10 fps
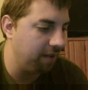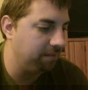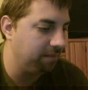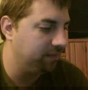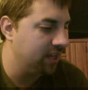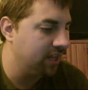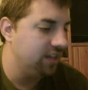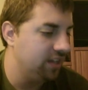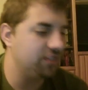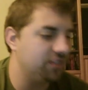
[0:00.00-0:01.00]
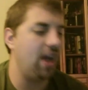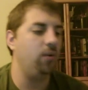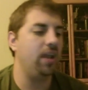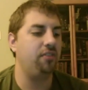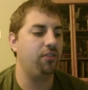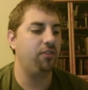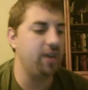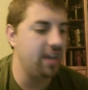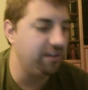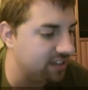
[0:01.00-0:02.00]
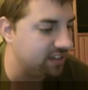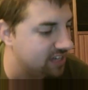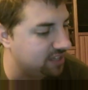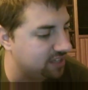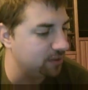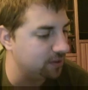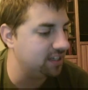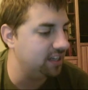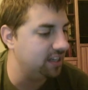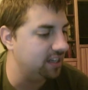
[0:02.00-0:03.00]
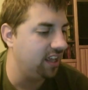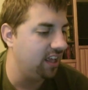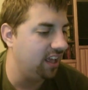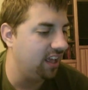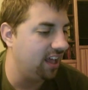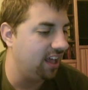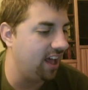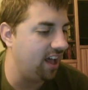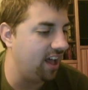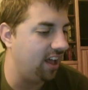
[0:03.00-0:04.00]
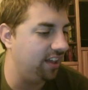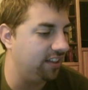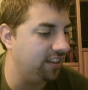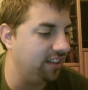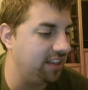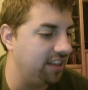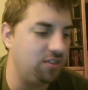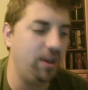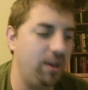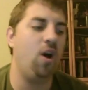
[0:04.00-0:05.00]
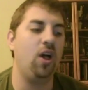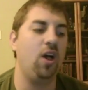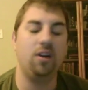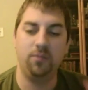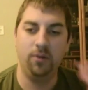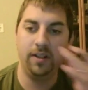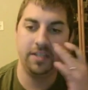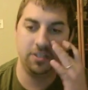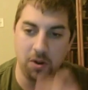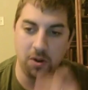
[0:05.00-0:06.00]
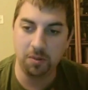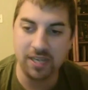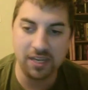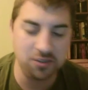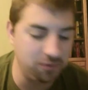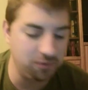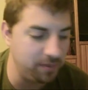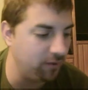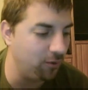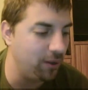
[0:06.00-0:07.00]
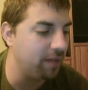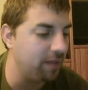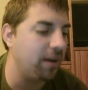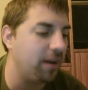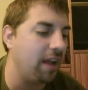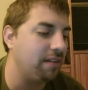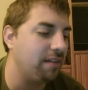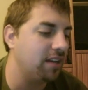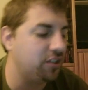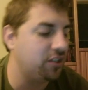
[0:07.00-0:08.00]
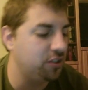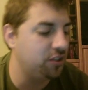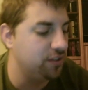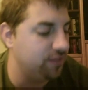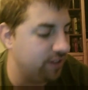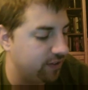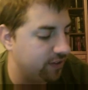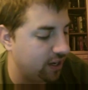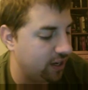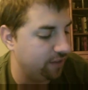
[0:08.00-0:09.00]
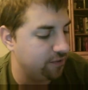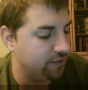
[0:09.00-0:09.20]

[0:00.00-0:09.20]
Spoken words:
So now we have 3. This next person, these 3 all are really strong potential for me winning, but I'm going to choose Vivica for number 3.